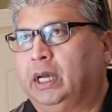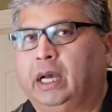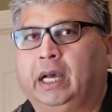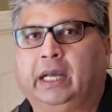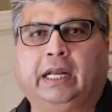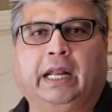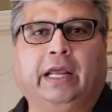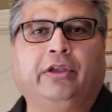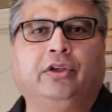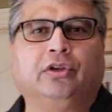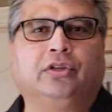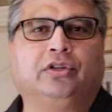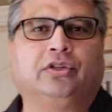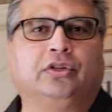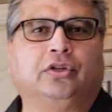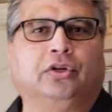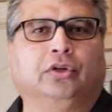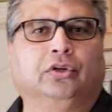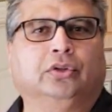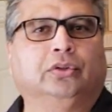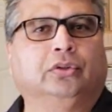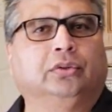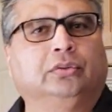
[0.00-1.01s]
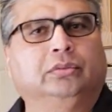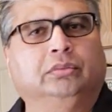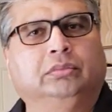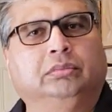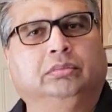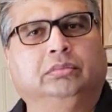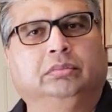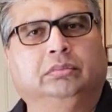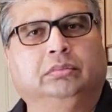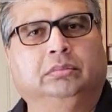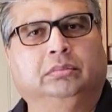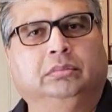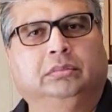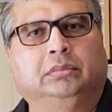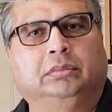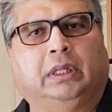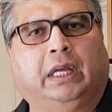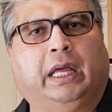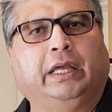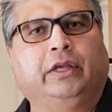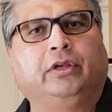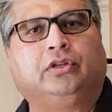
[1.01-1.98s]
And I used to
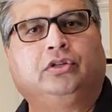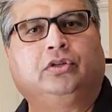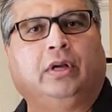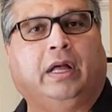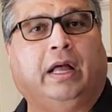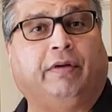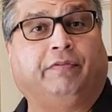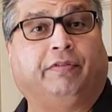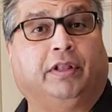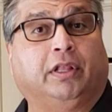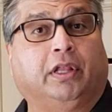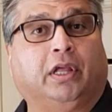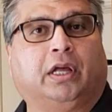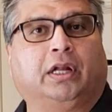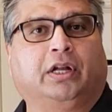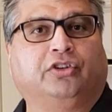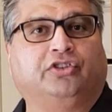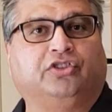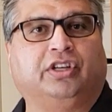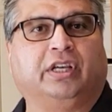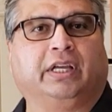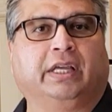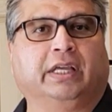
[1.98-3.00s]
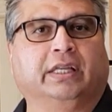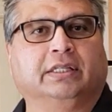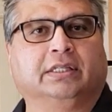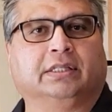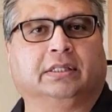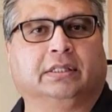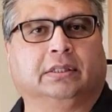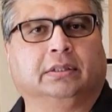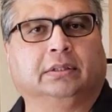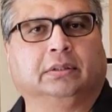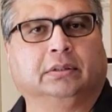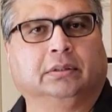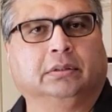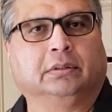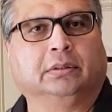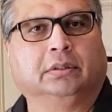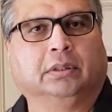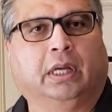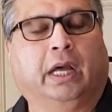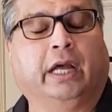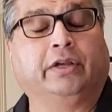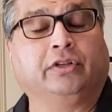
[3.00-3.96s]
have a lot of chickens.
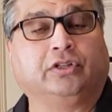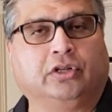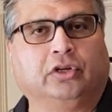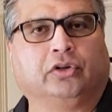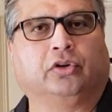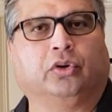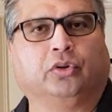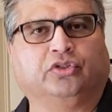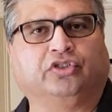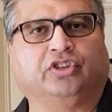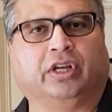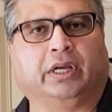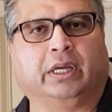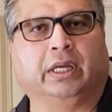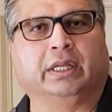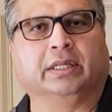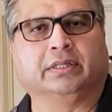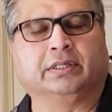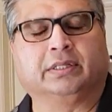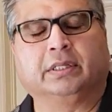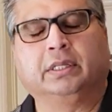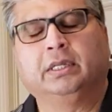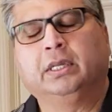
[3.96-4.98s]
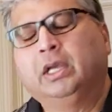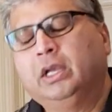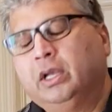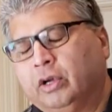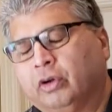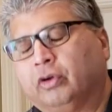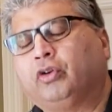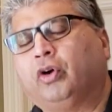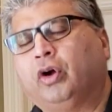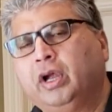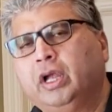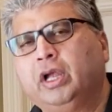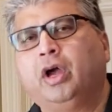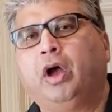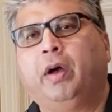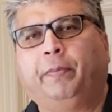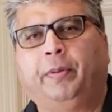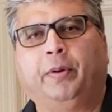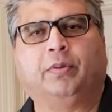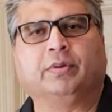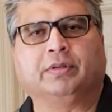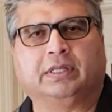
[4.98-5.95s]
I used to grow chickens. Growing
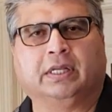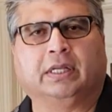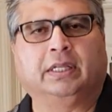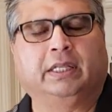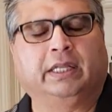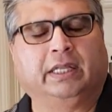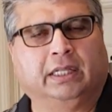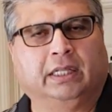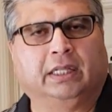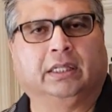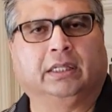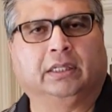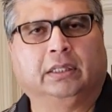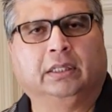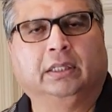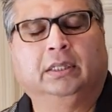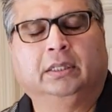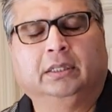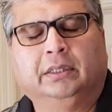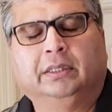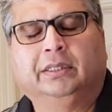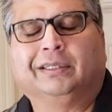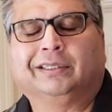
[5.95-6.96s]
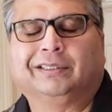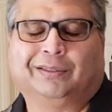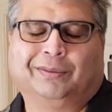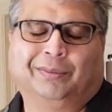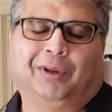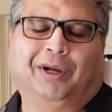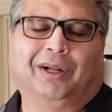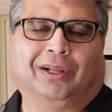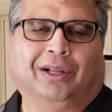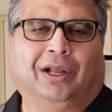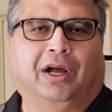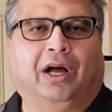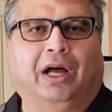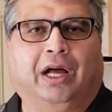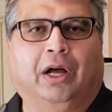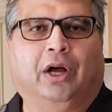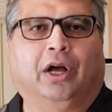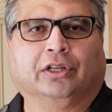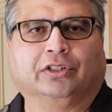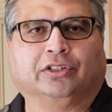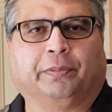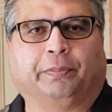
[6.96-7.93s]
up, I was a little small
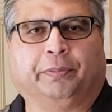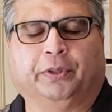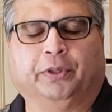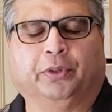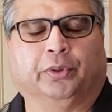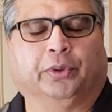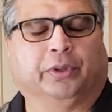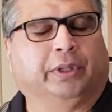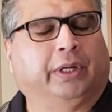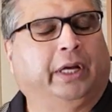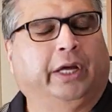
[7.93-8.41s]
entrepreneur.